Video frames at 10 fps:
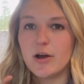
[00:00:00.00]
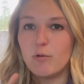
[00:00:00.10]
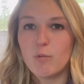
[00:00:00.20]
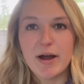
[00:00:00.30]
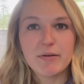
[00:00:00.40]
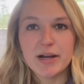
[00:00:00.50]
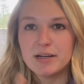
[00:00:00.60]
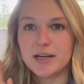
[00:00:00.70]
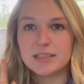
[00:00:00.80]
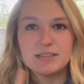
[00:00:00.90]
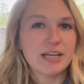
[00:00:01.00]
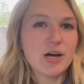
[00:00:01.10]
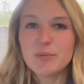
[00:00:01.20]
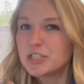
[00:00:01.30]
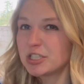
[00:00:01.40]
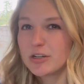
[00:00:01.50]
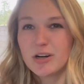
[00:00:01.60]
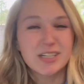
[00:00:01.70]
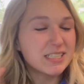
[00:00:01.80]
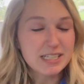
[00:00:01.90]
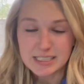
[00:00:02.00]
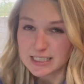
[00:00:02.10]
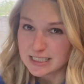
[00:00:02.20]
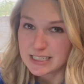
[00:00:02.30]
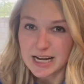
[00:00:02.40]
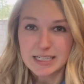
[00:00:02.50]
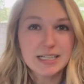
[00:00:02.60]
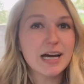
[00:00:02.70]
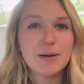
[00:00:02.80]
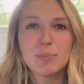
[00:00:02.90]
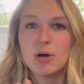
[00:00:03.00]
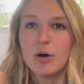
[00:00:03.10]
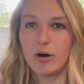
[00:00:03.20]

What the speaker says: where I got this, how much it costs, does it stand up,